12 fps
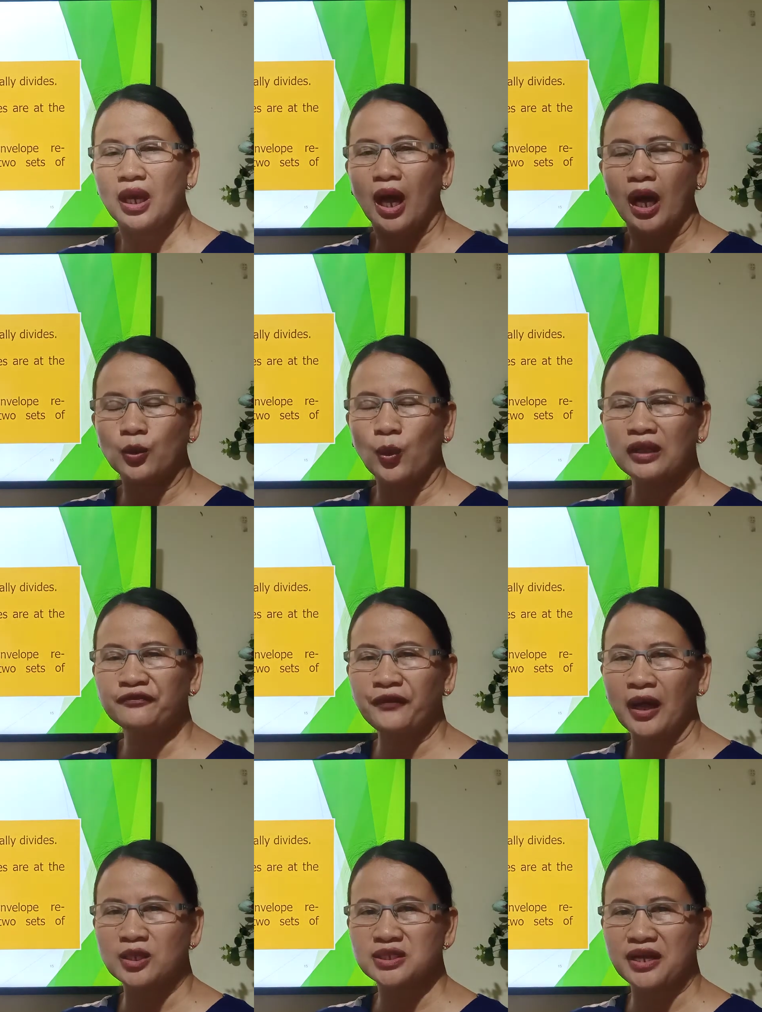And what
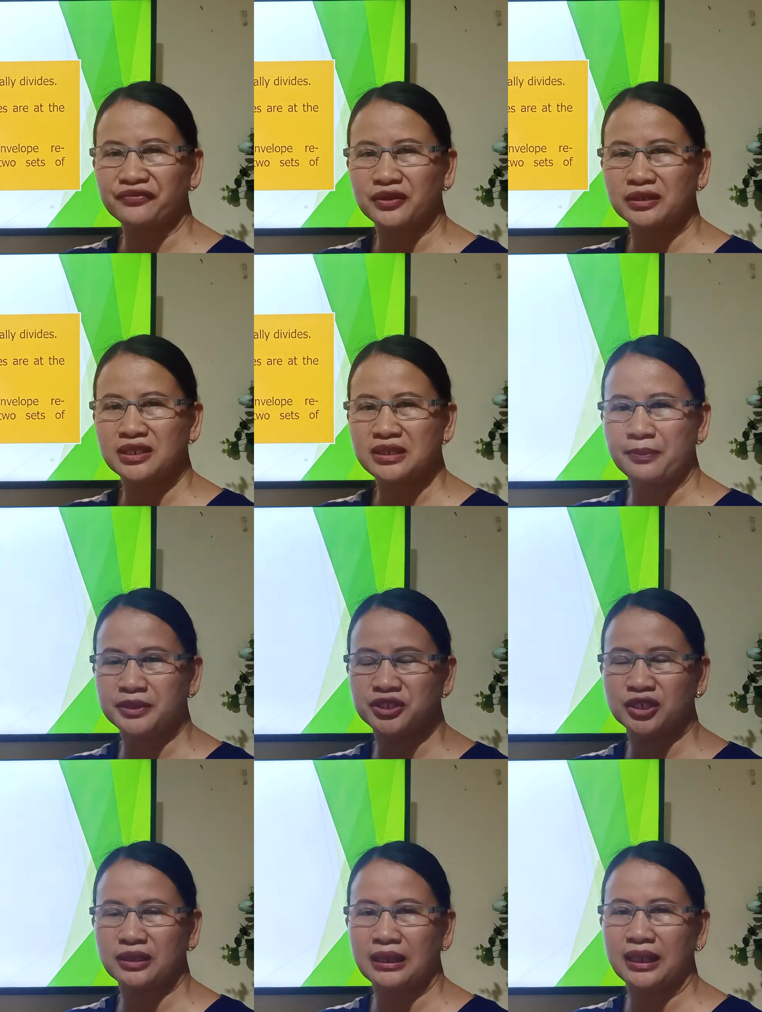follows after this
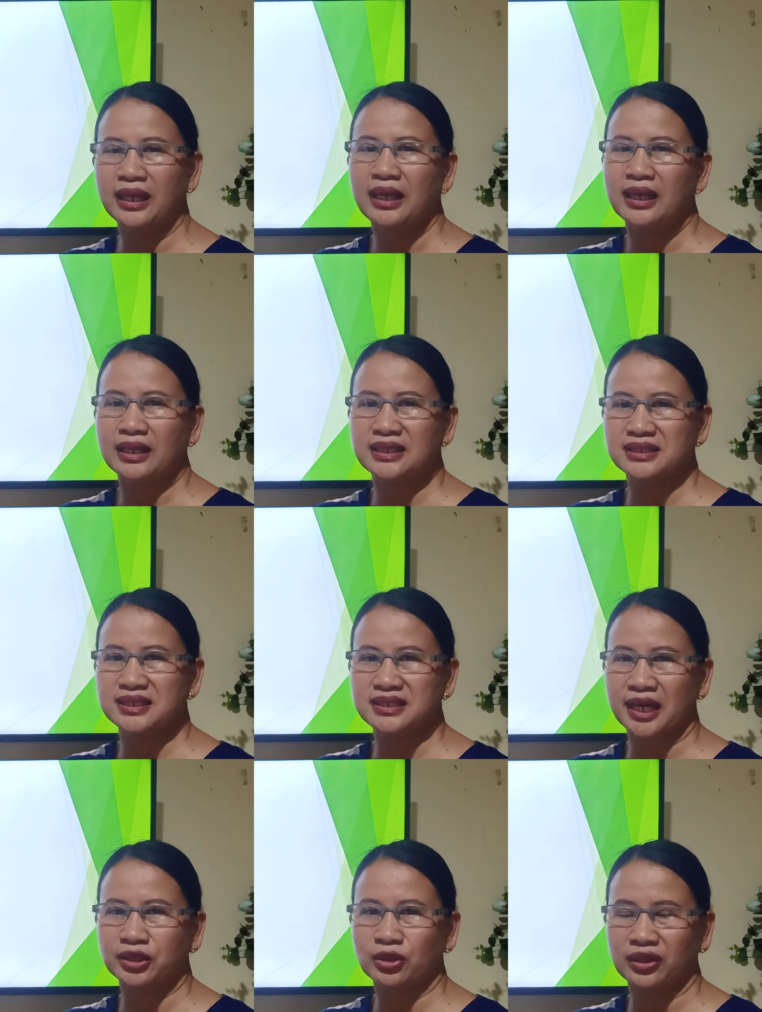immediately is the
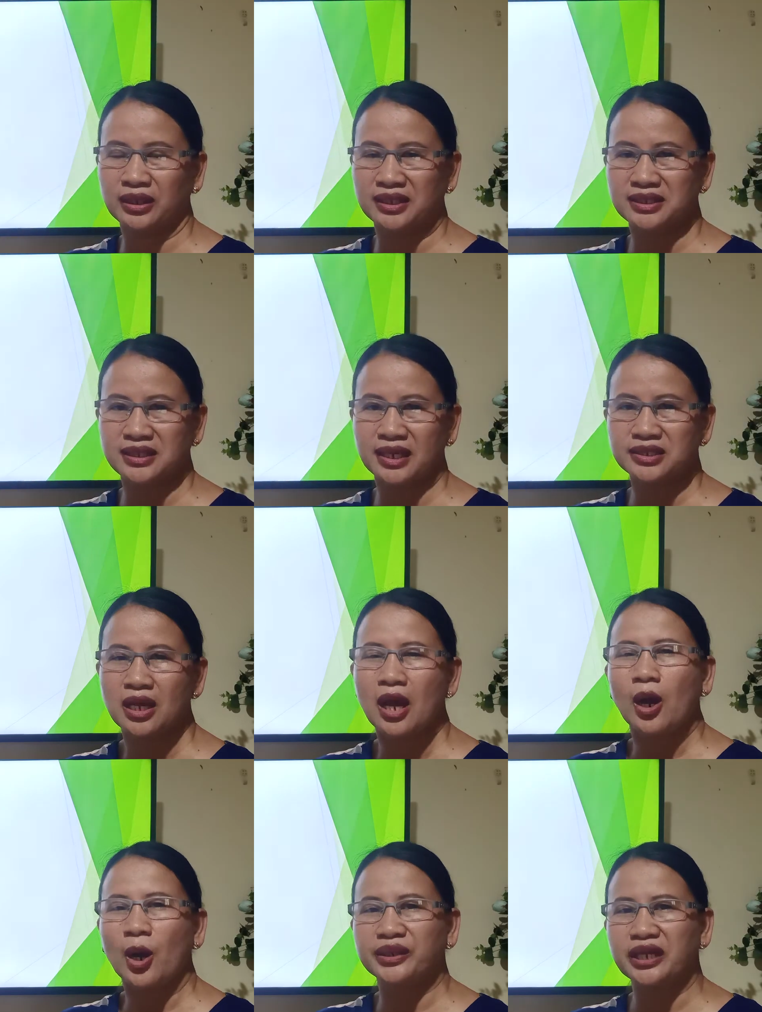cytokinesis,
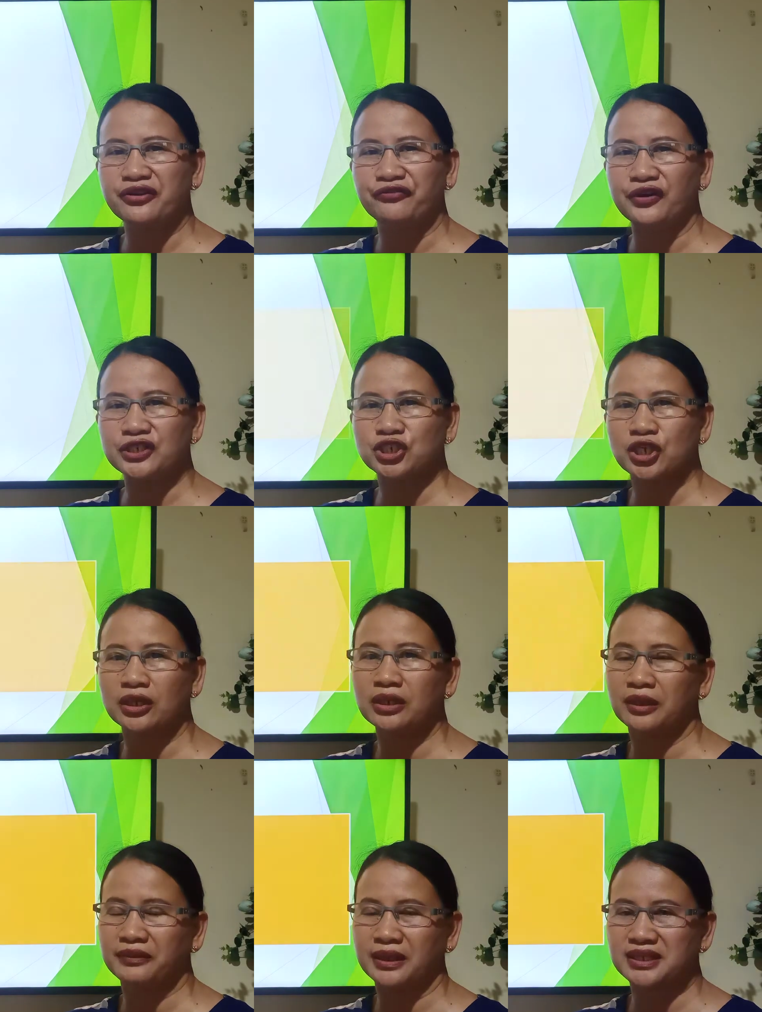or the division
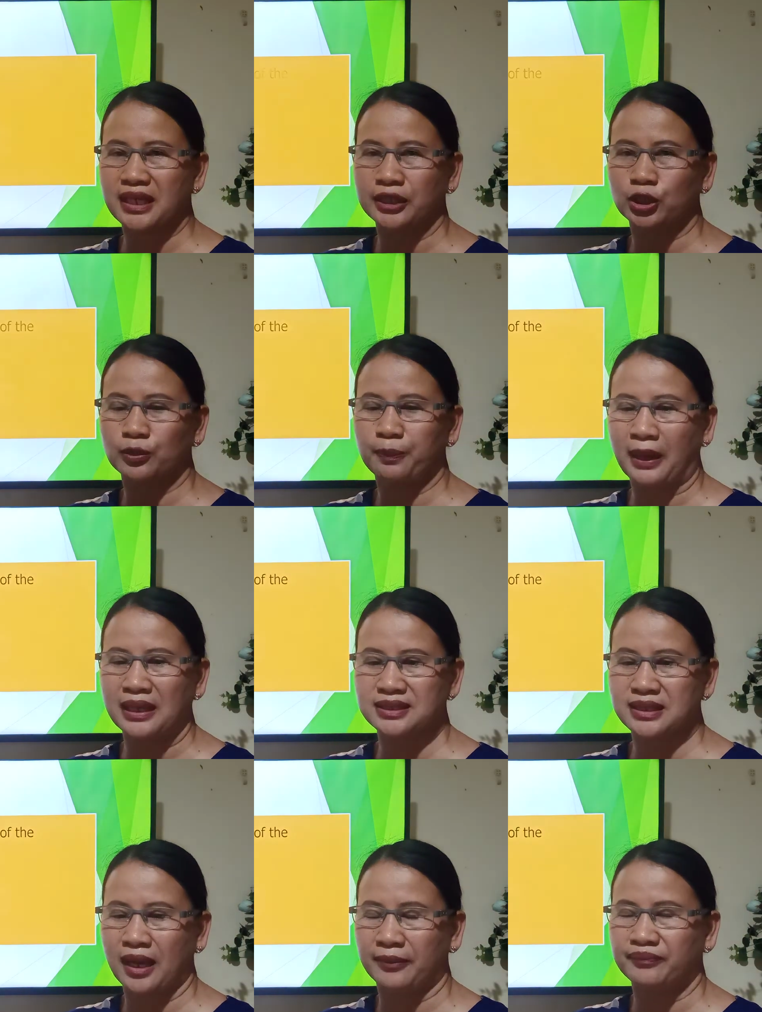of the
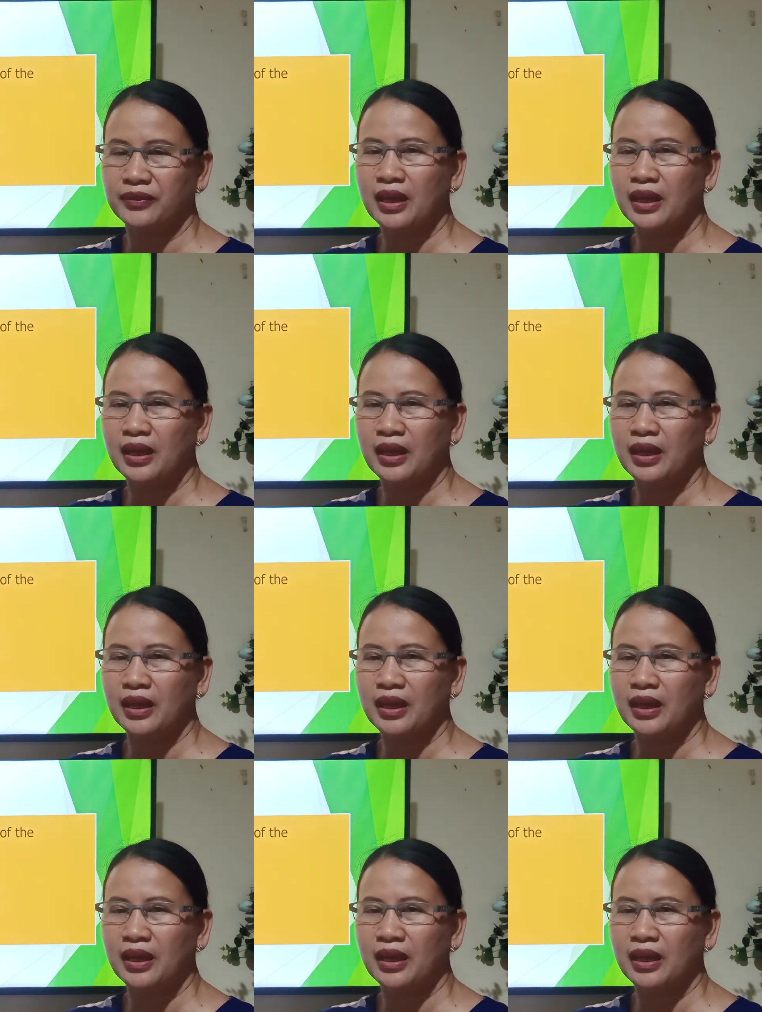cytoplasm.